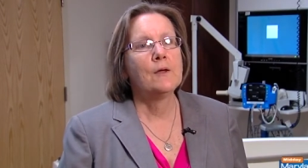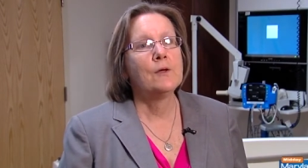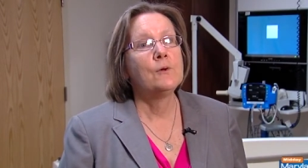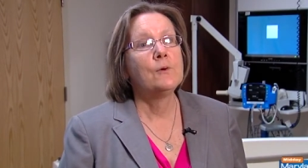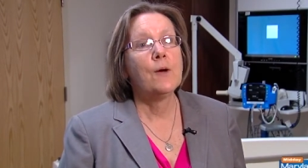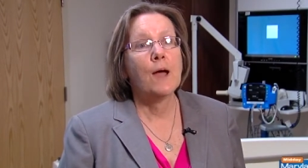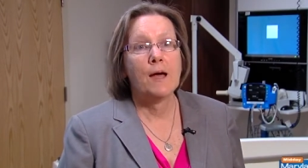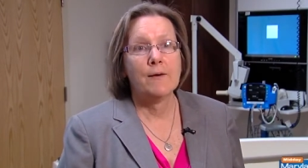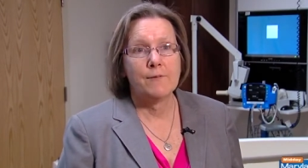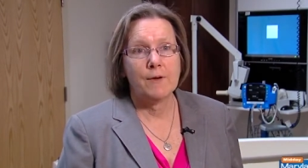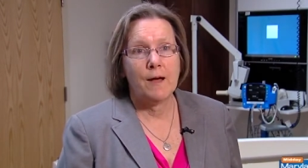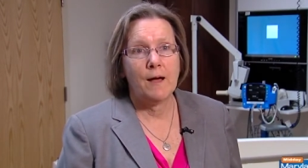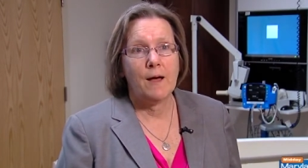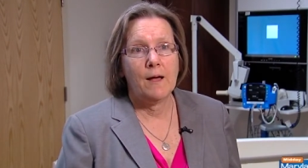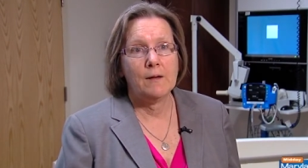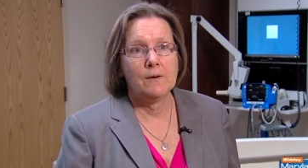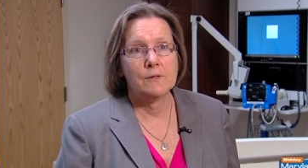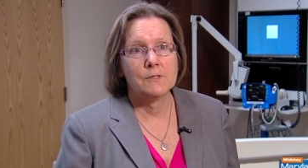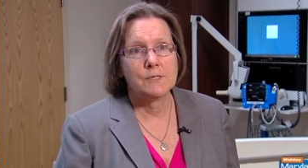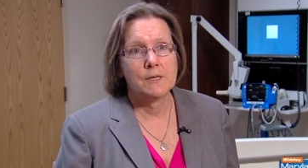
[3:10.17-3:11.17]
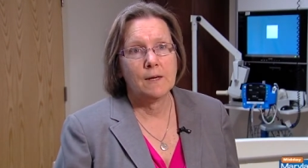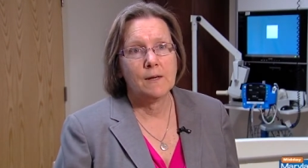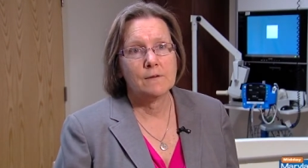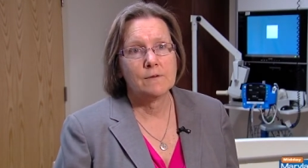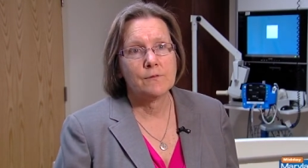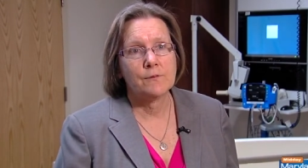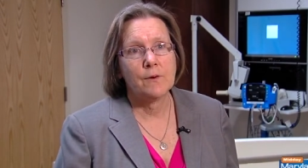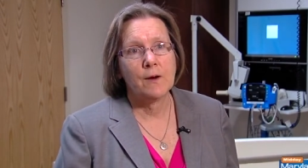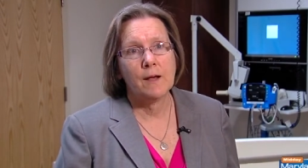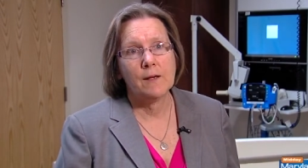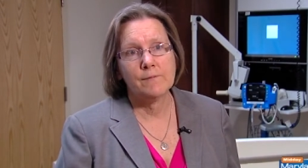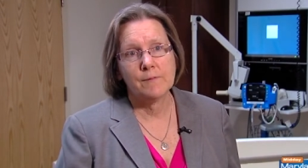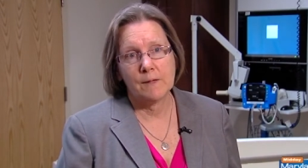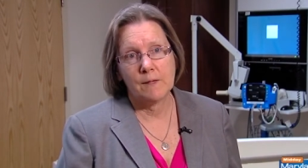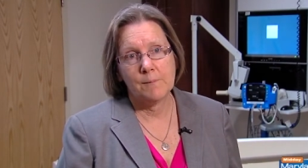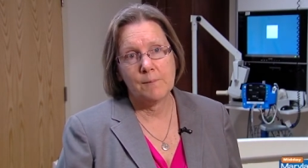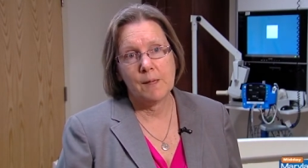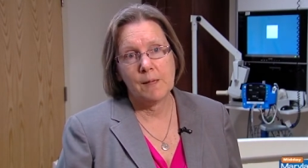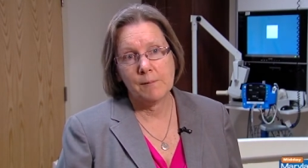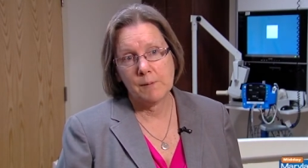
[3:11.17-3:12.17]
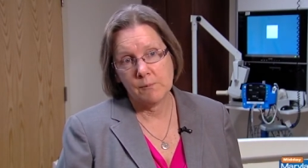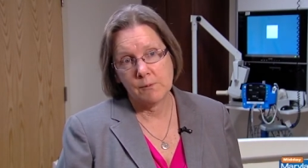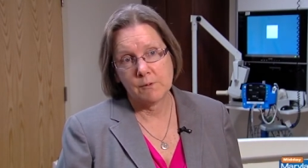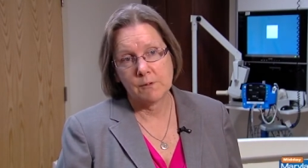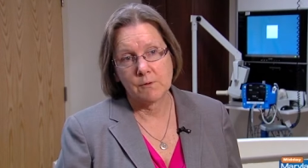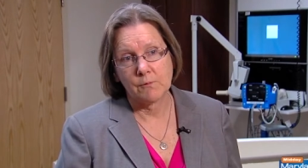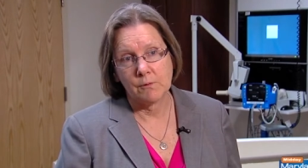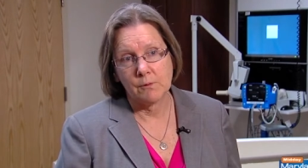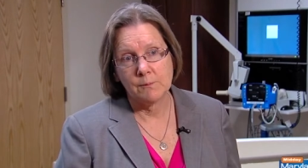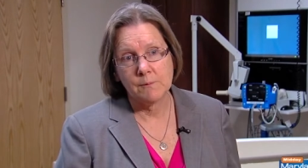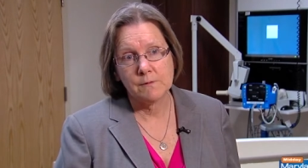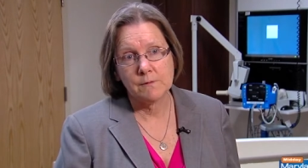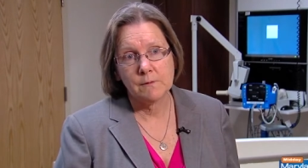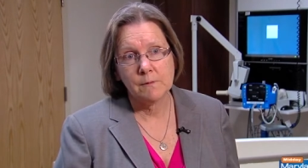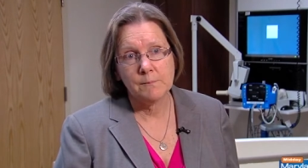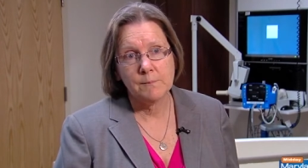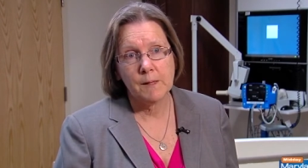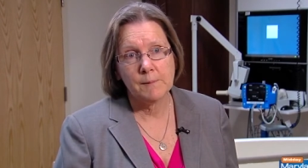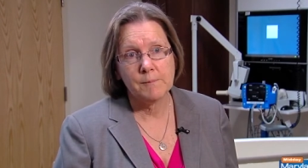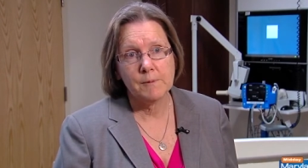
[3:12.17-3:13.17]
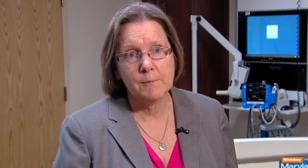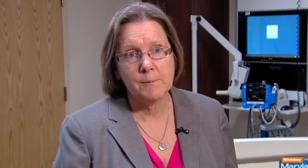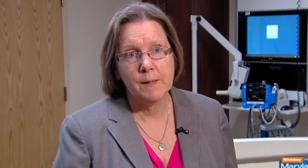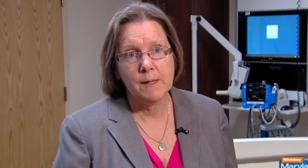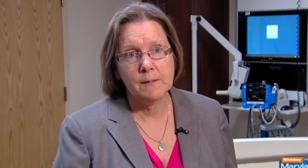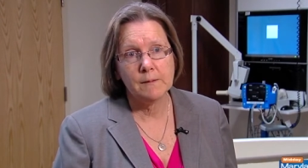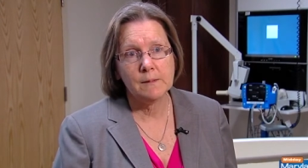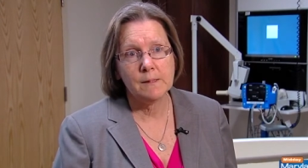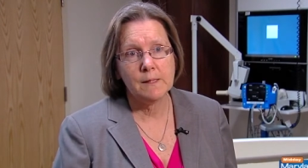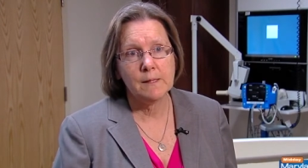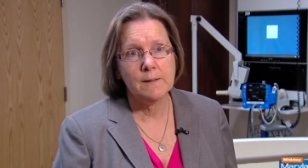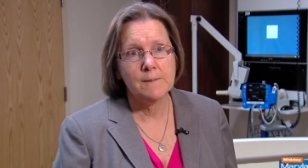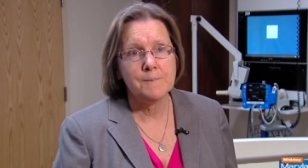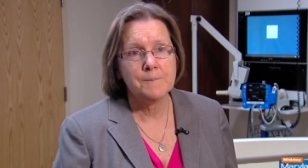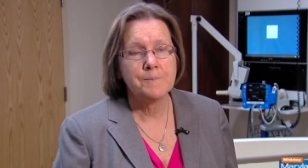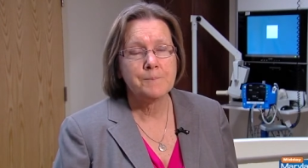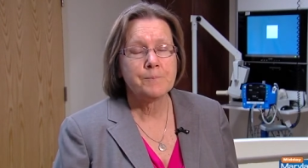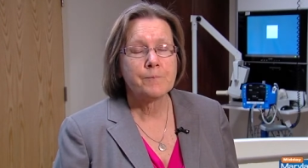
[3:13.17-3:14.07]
who have a higher chance for having a baby with a chromosome abnormality